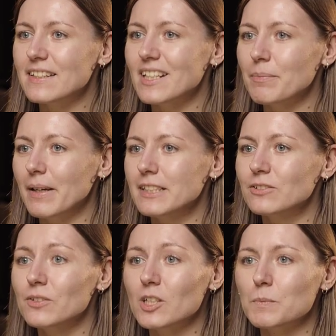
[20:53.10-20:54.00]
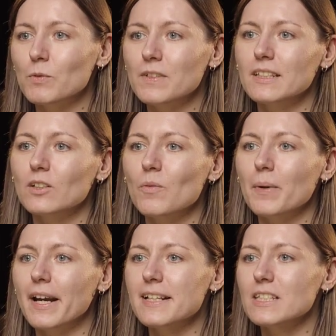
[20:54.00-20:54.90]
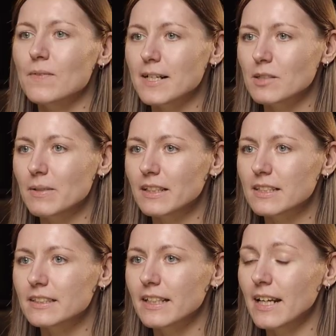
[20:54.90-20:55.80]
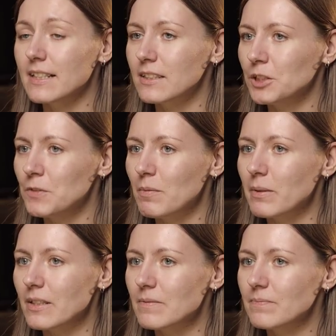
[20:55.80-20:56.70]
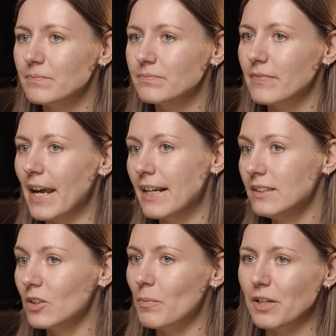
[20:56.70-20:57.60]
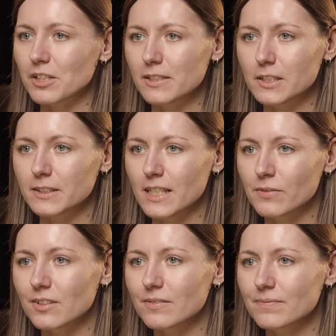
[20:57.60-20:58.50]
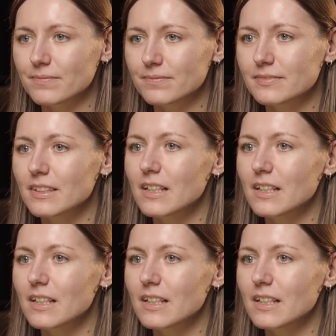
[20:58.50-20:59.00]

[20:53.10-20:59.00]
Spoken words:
These are the AAA studios proving that comprehensive accessibility at scale is achievable and commercially successful.